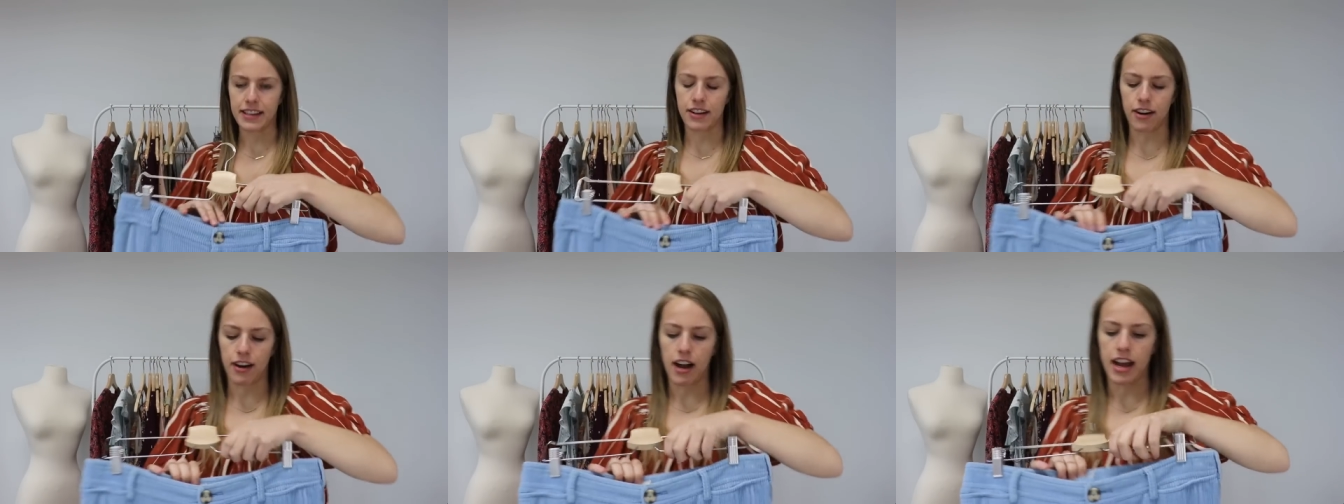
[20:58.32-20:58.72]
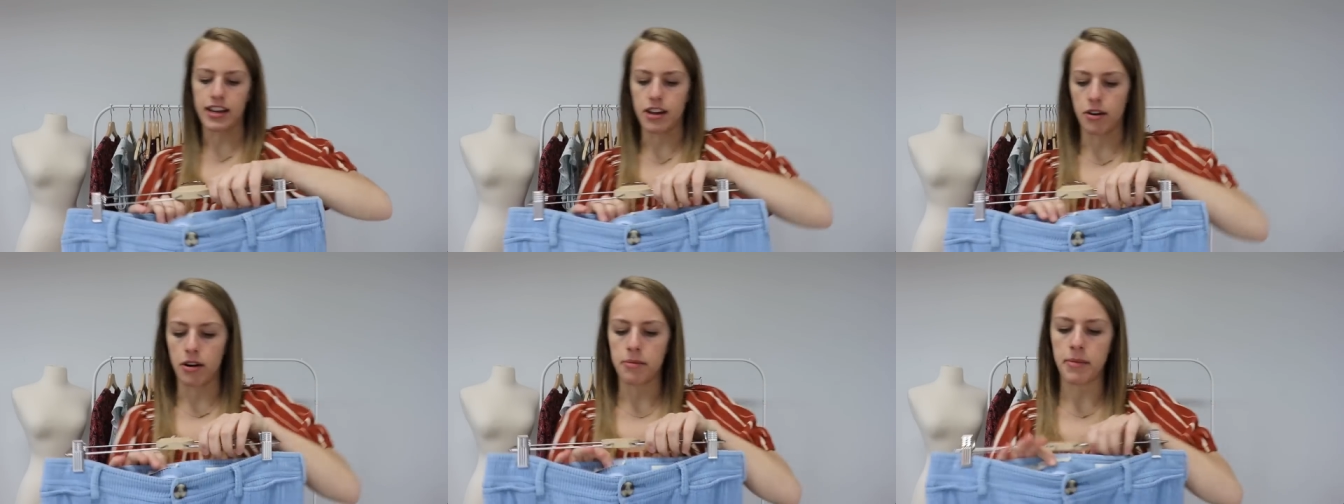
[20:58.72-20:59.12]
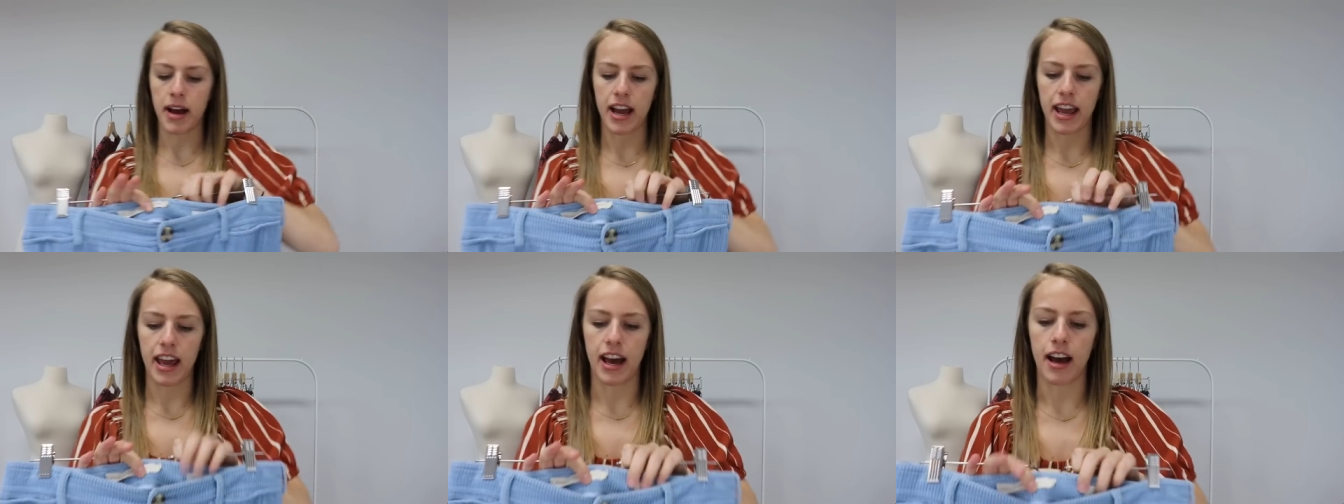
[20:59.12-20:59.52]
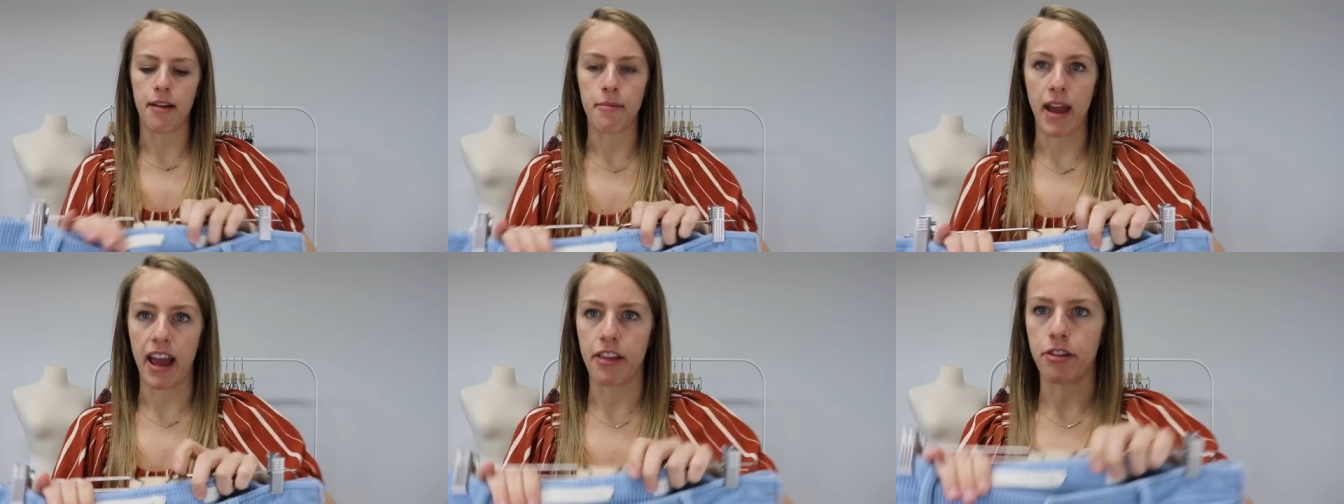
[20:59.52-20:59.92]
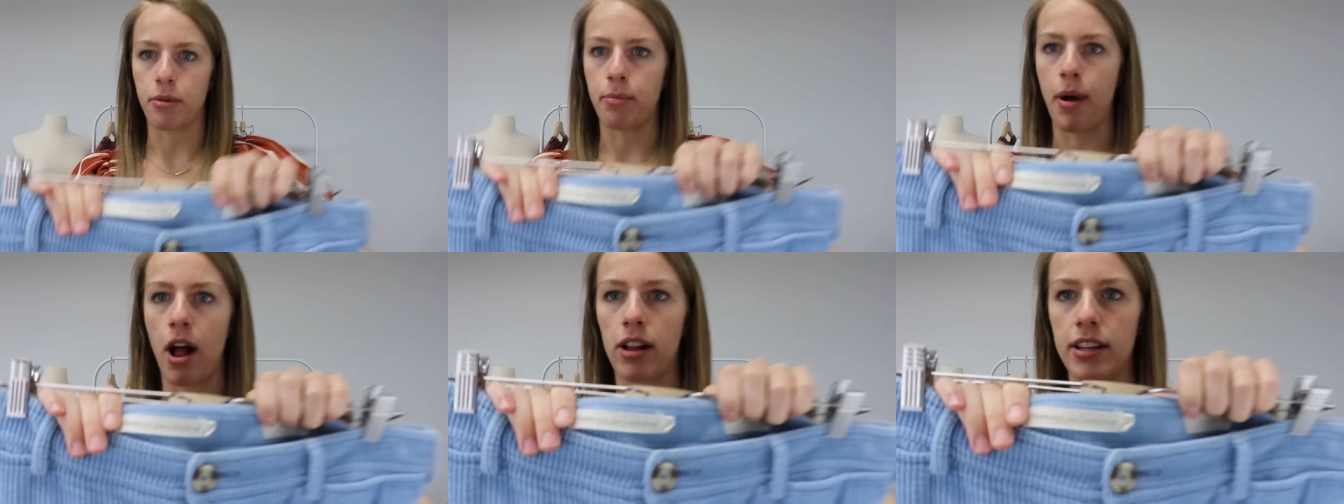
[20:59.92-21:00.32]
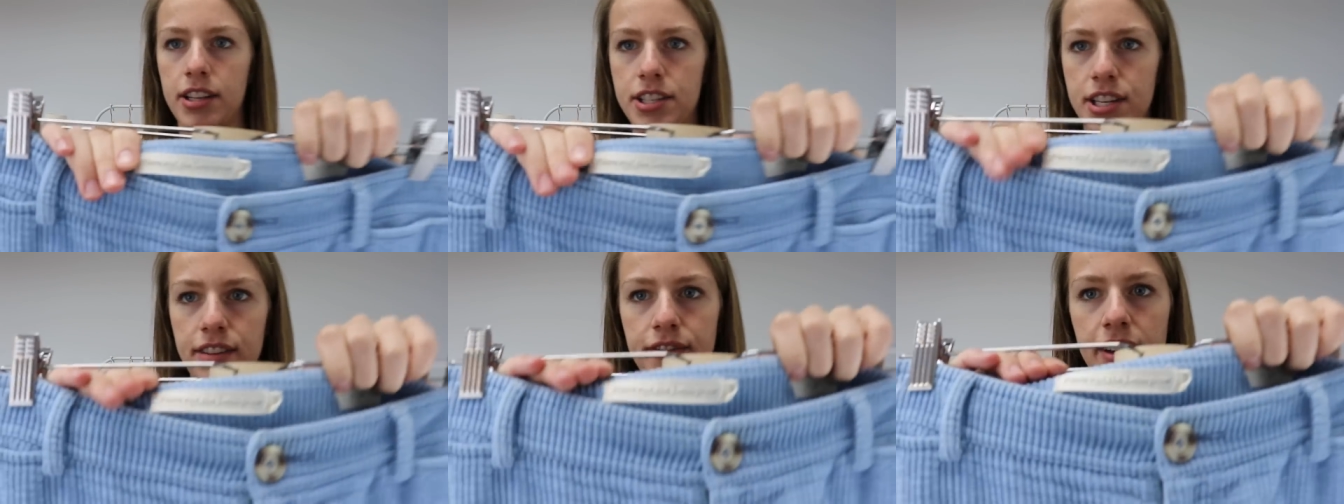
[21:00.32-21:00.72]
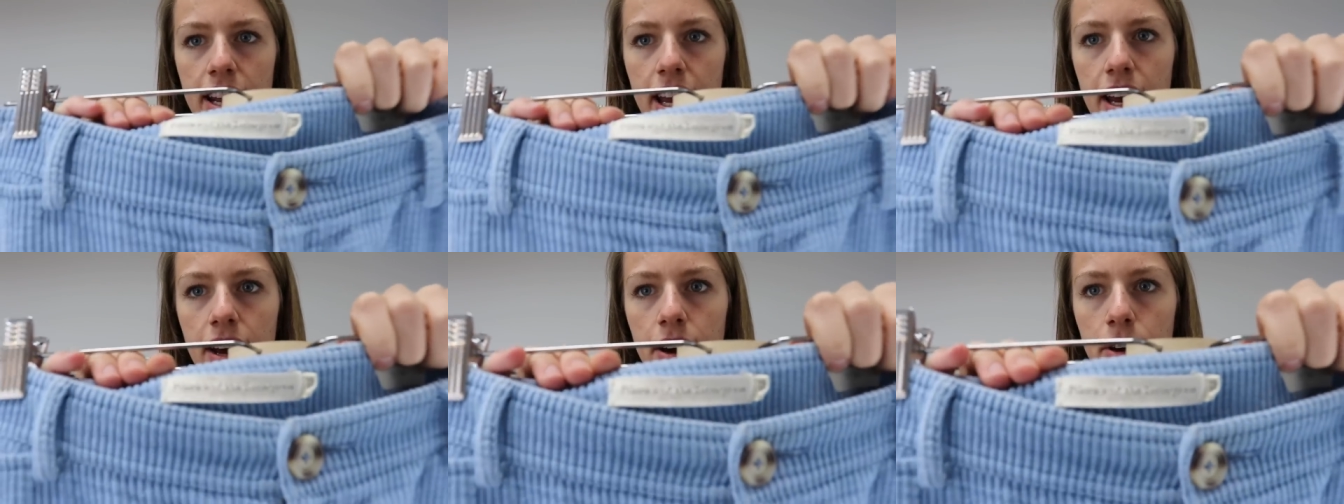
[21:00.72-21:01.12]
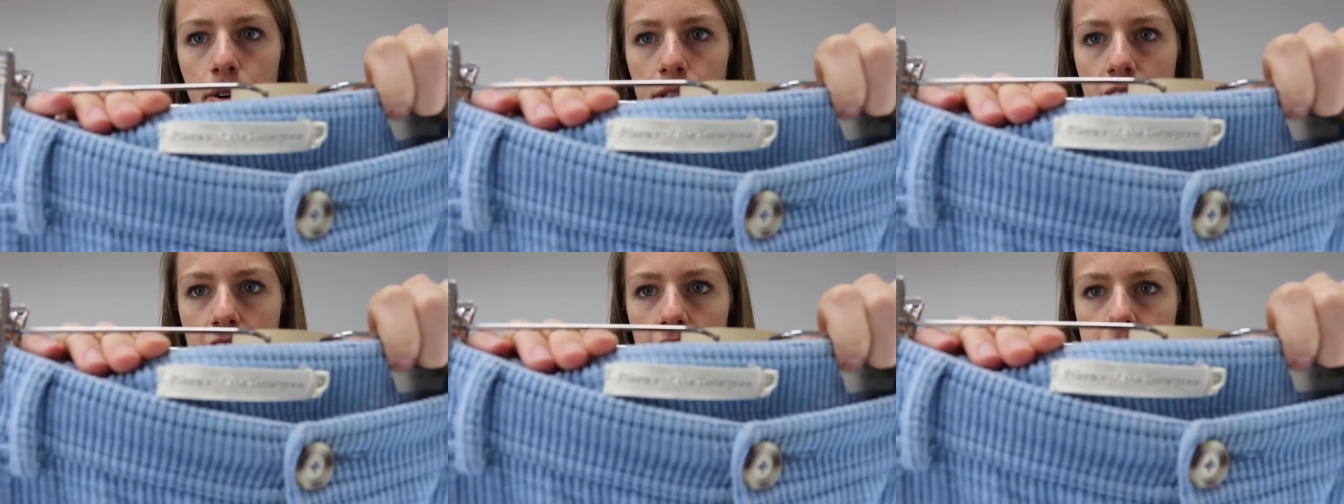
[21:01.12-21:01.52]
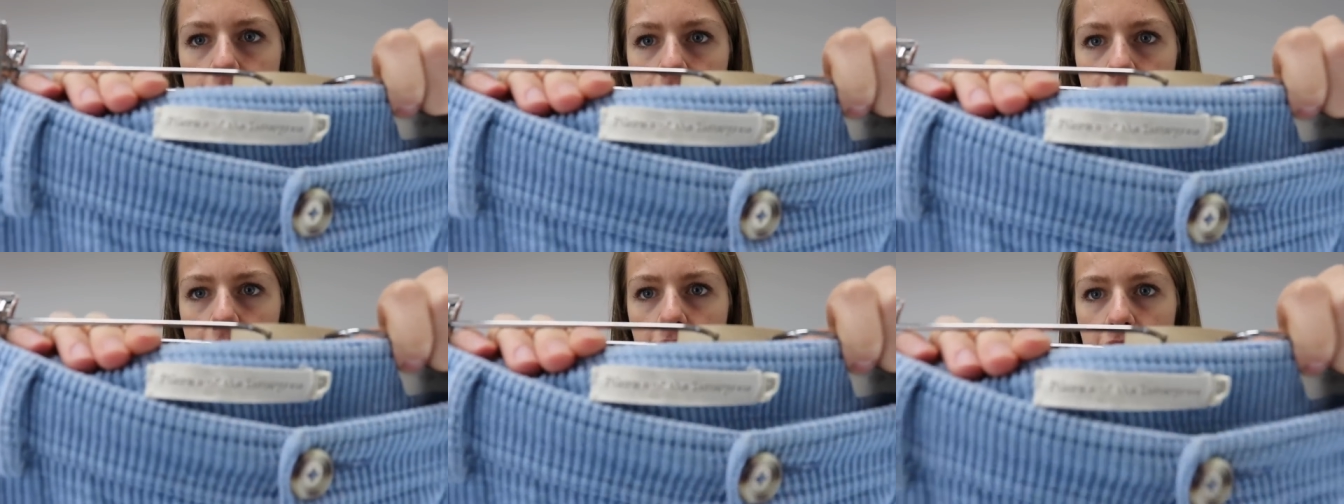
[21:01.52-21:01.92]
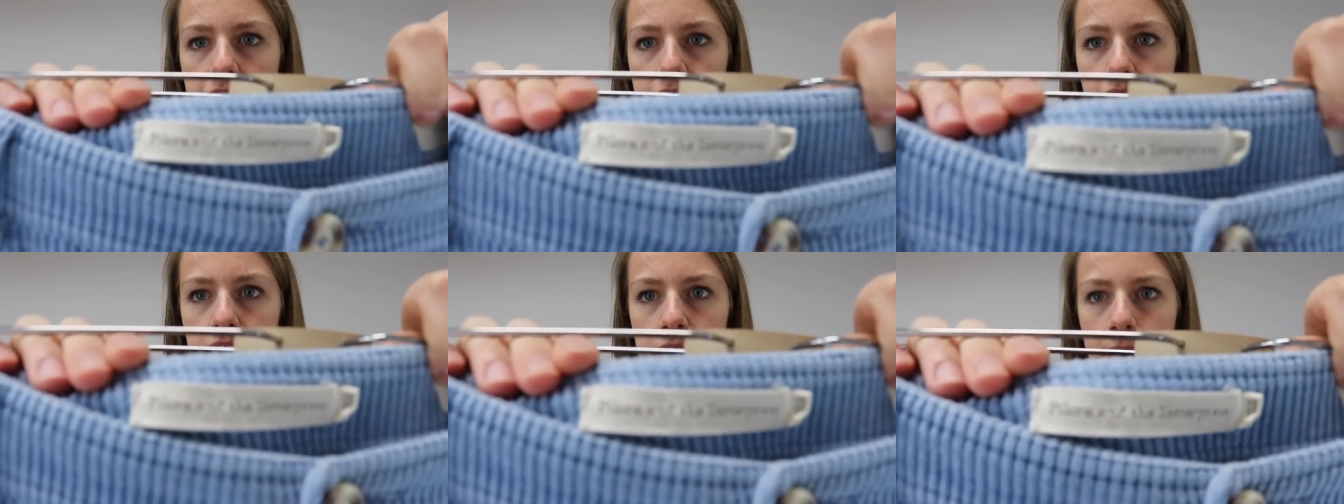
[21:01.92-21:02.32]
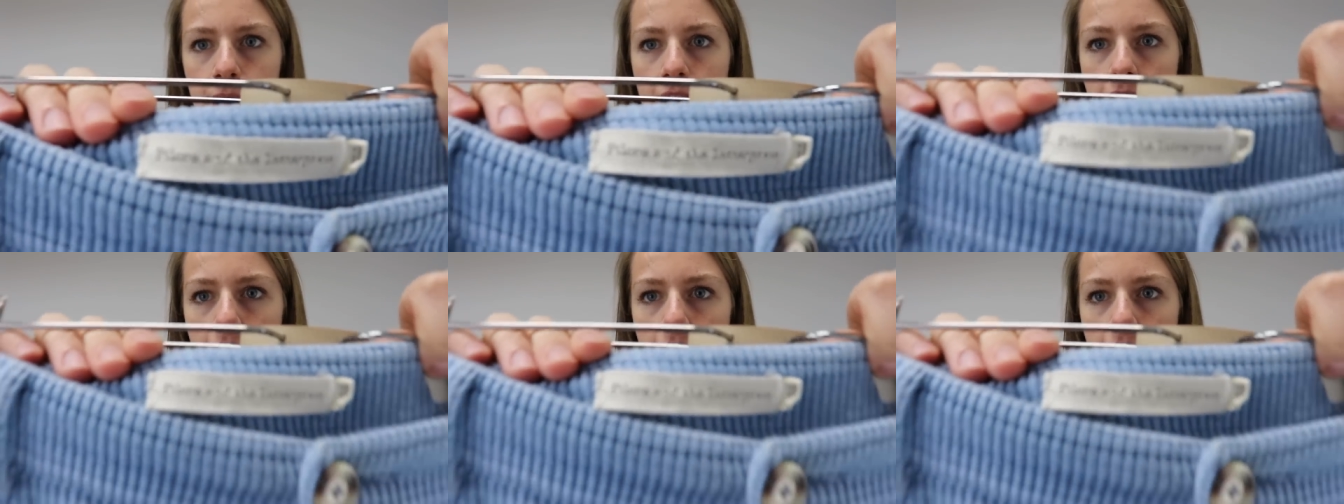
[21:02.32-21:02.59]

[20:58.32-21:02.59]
then y'all, I know in my um, Anthropologie video that I did, I talked about